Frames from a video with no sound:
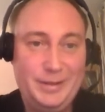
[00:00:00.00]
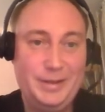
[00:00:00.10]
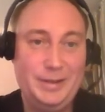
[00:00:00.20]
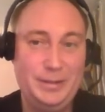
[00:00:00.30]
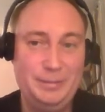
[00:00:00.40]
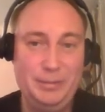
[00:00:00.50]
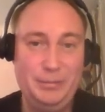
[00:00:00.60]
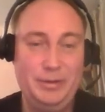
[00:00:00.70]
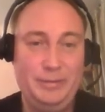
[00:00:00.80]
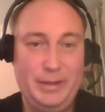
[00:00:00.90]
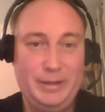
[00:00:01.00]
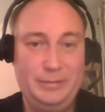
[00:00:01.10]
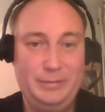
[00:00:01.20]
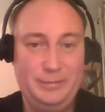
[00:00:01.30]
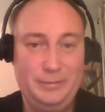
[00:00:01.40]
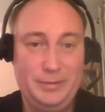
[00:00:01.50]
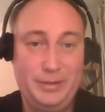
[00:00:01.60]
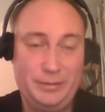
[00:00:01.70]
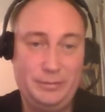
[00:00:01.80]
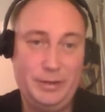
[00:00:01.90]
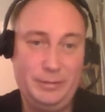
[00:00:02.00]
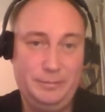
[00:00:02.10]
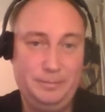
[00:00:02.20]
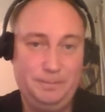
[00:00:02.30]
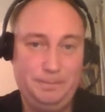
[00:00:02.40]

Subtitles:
and memory effective, that's great.